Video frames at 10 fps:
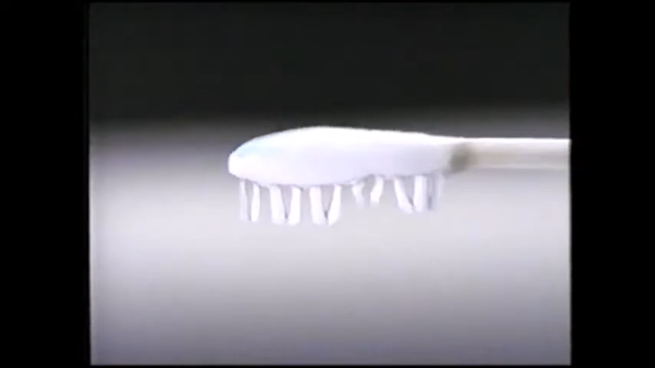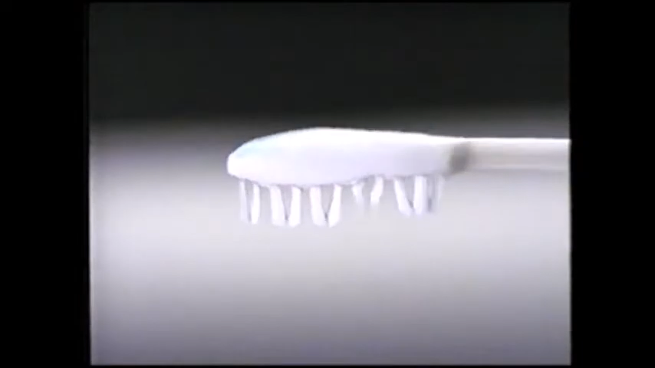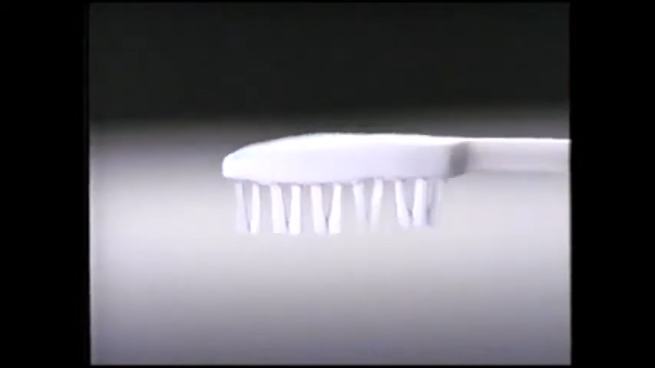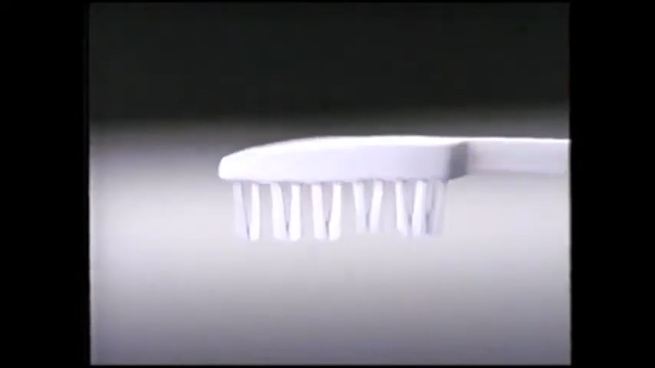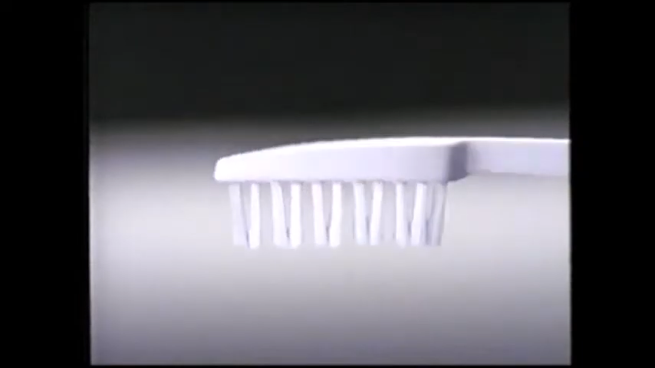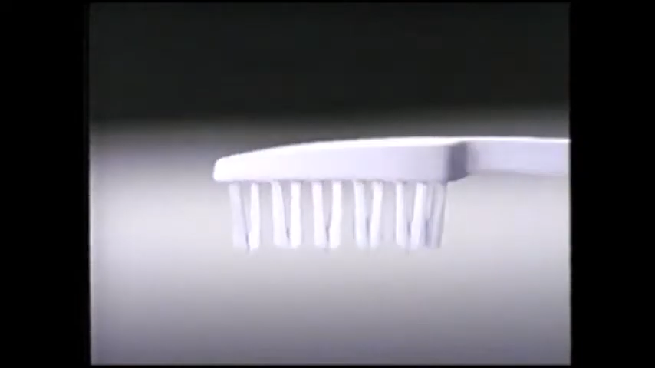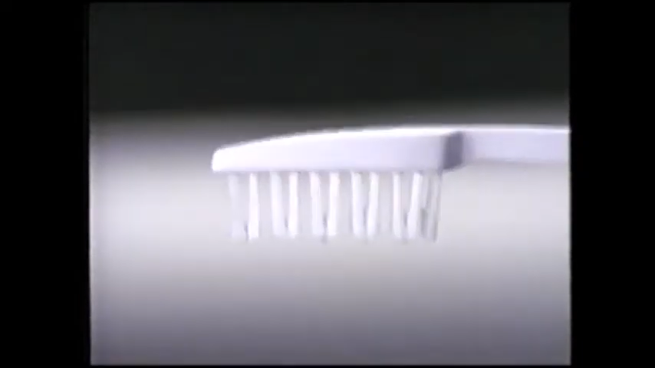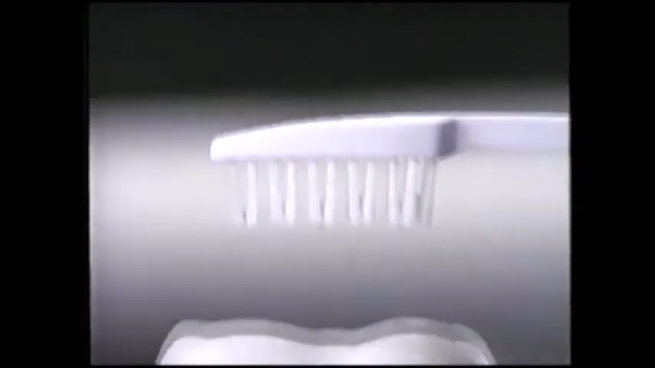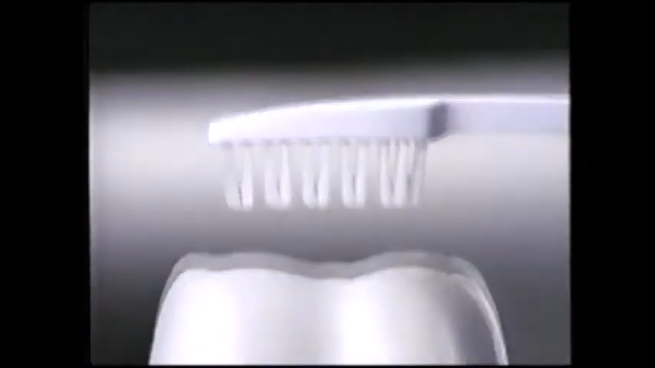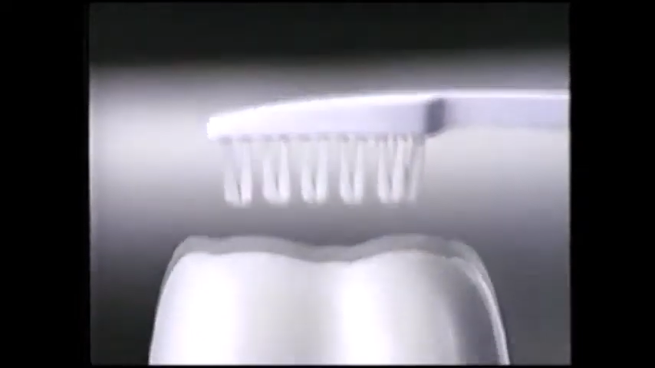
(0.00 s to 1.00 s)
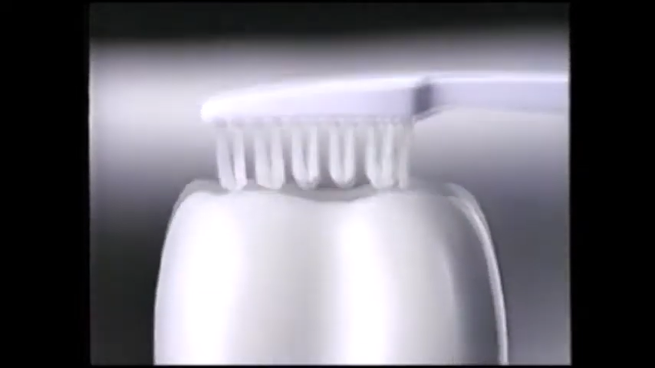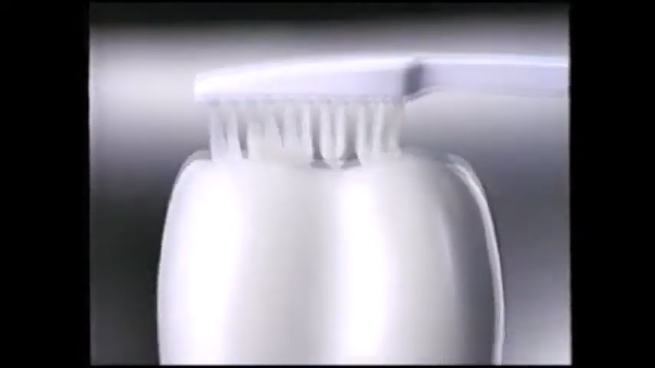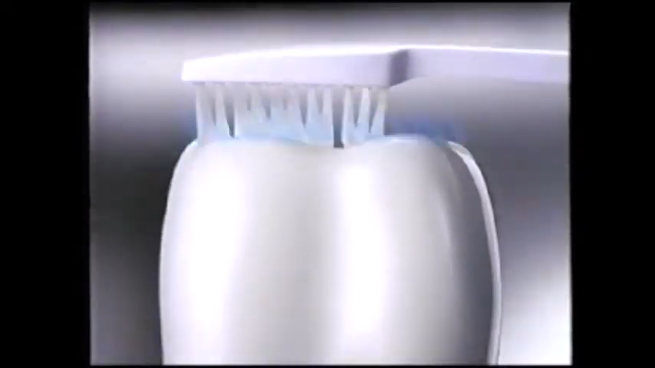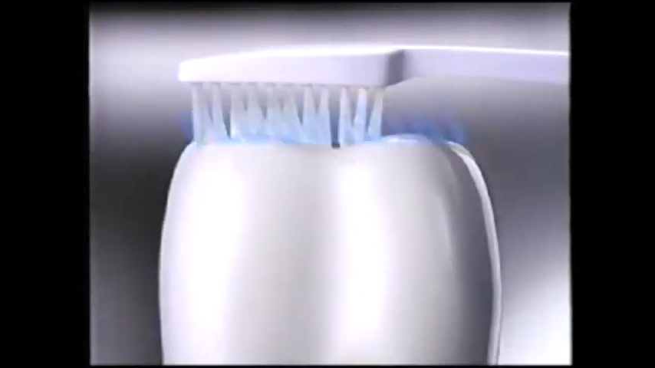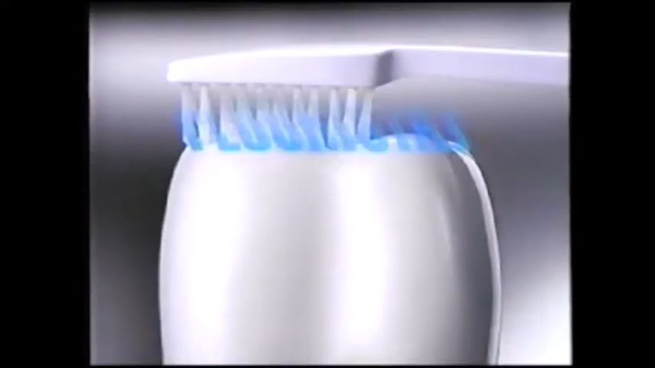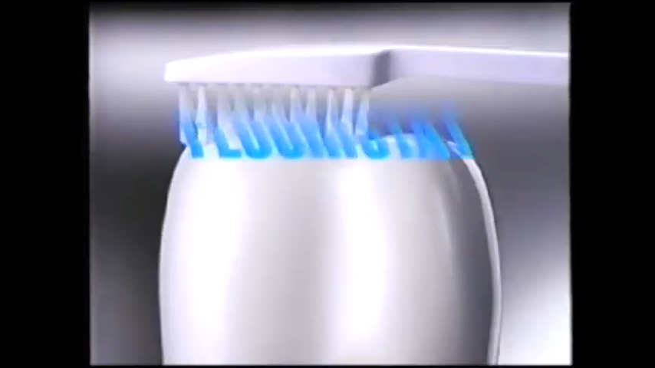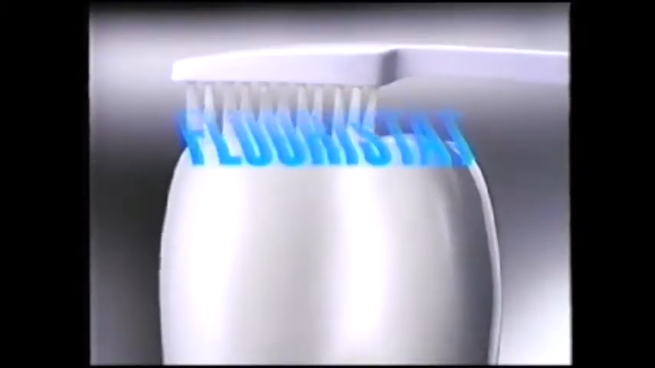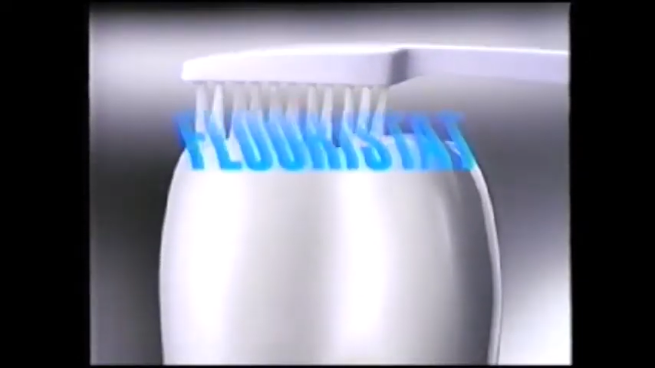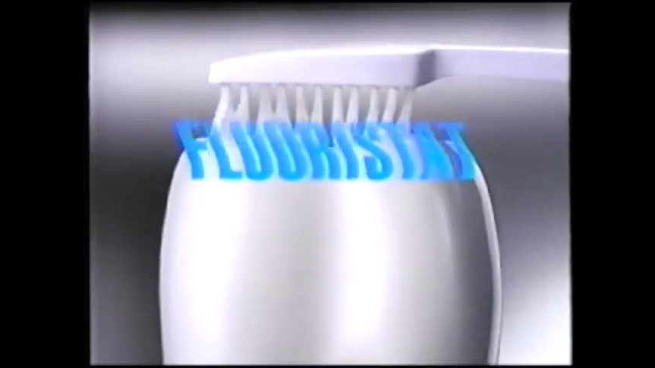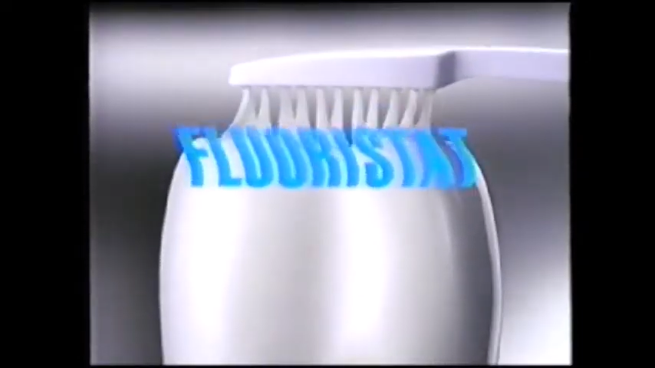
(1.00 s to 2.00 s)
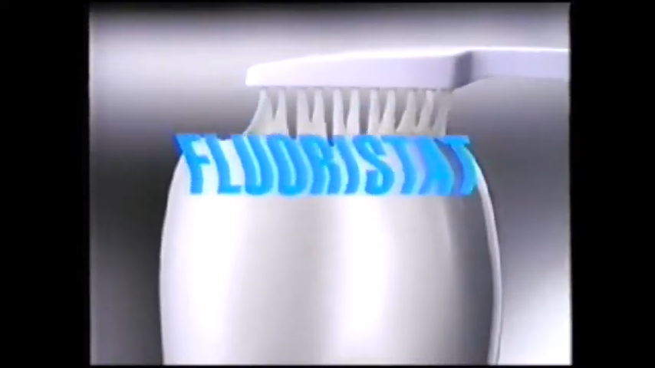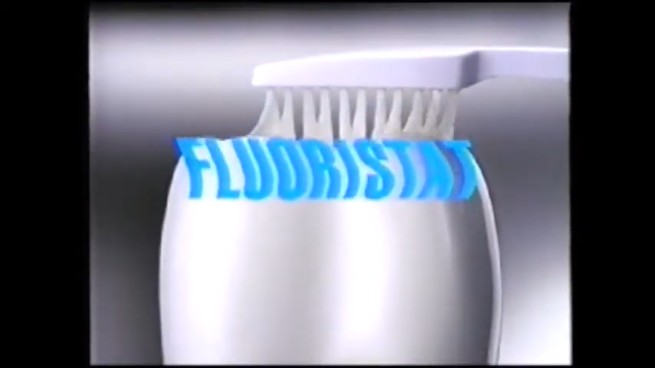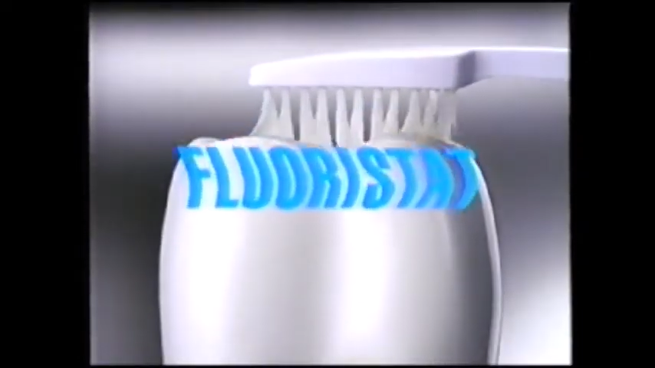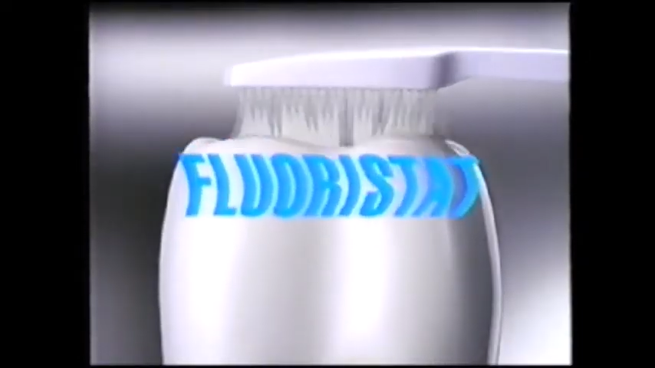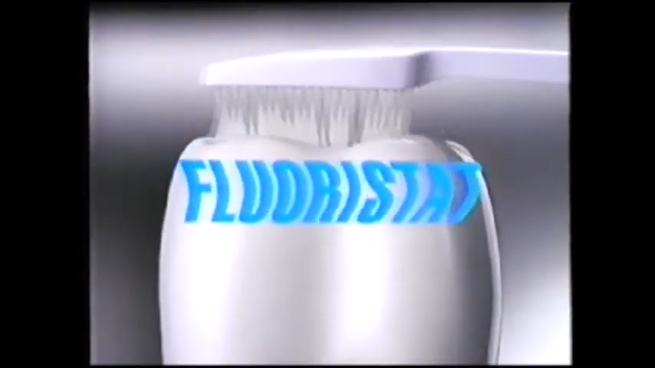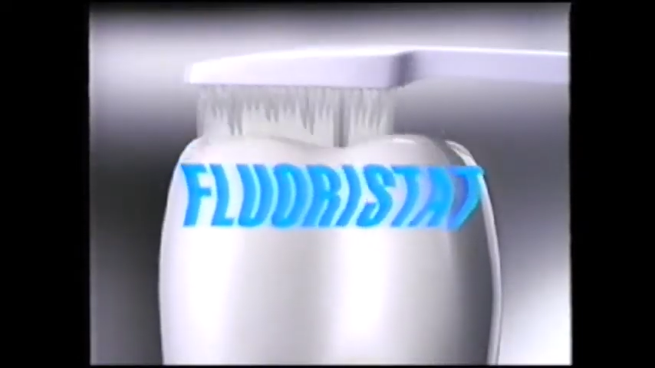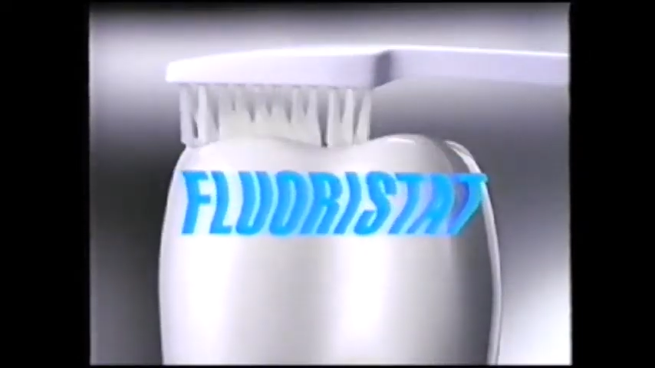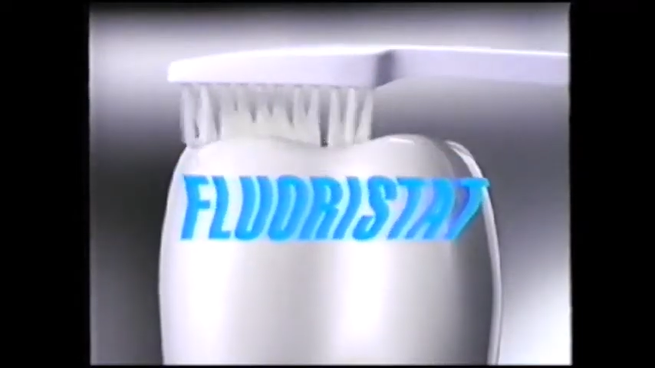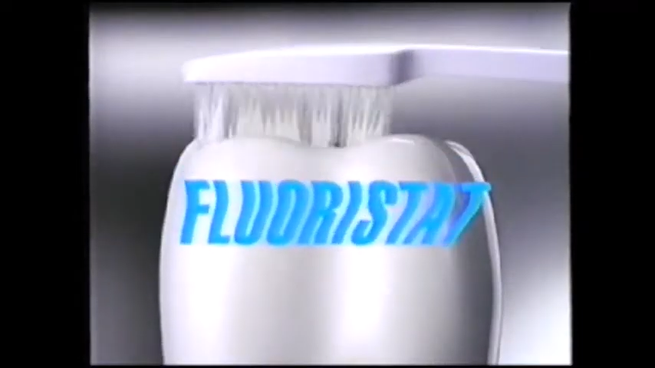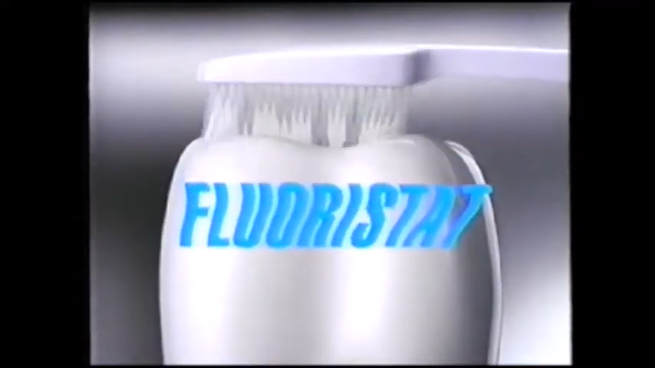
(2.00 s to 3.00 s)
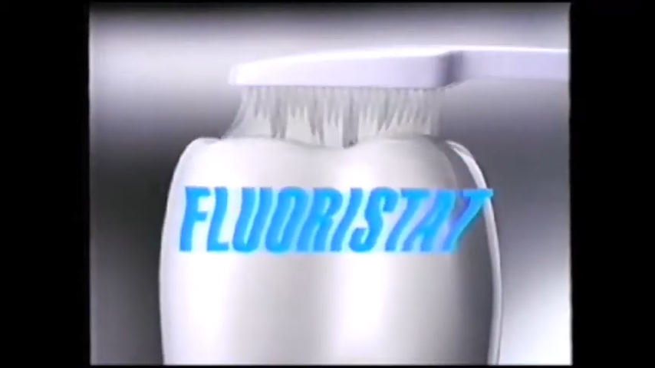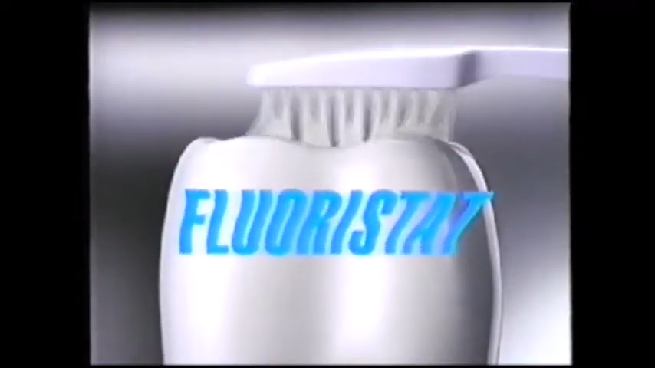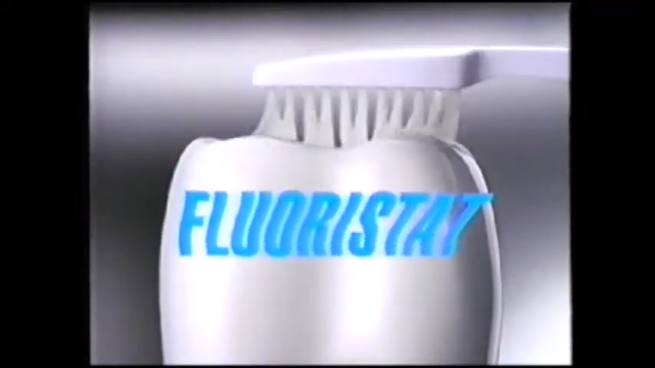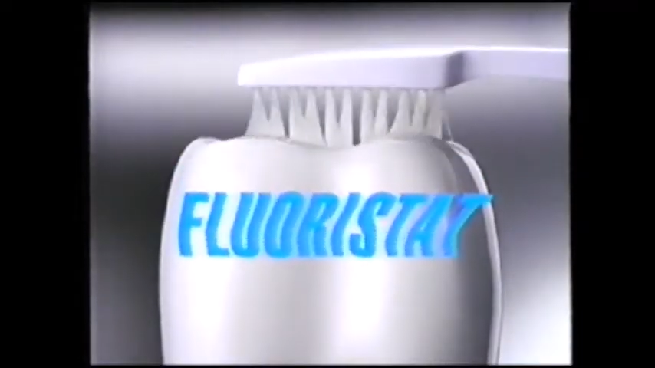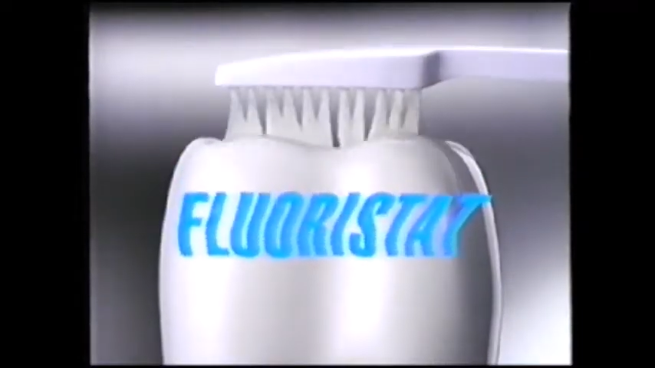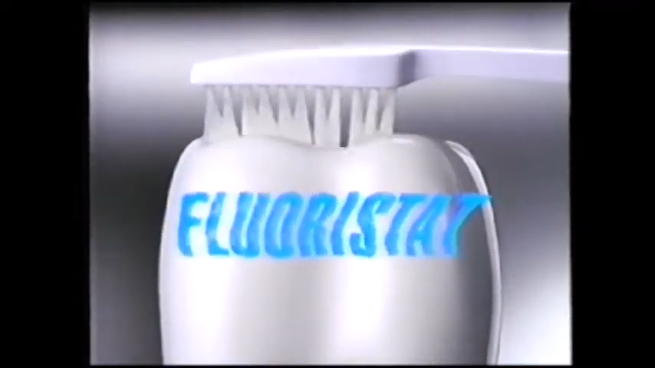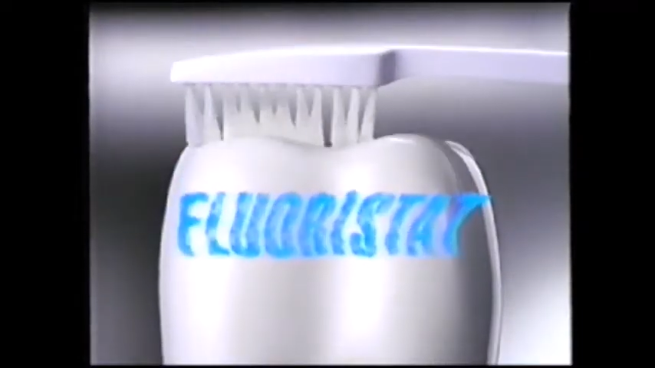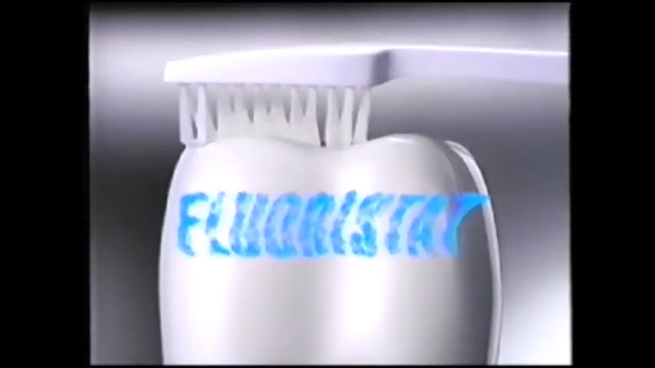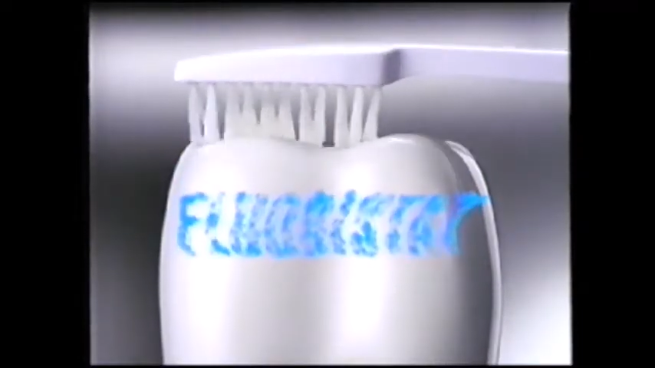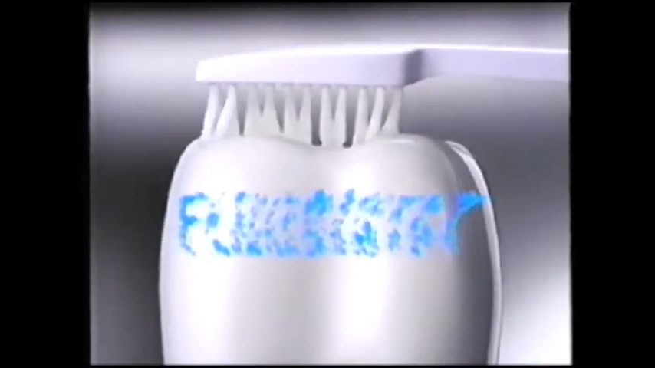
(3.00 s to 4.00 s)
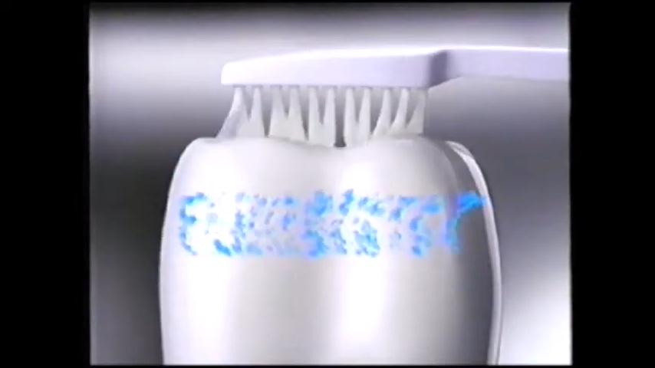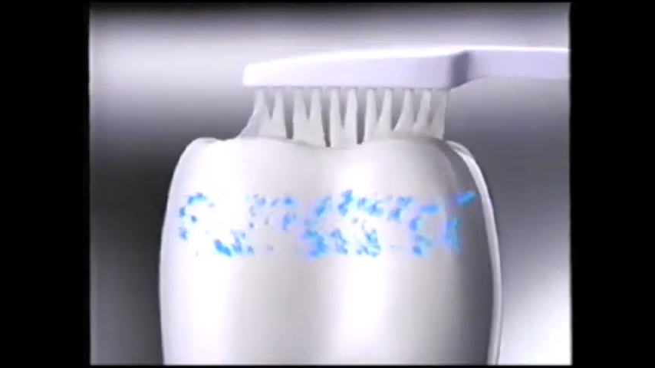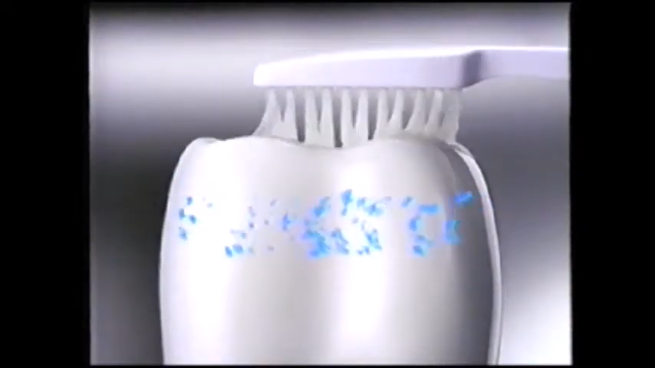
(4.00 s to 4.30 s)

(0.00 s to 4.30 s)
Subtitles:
(no speaker visible)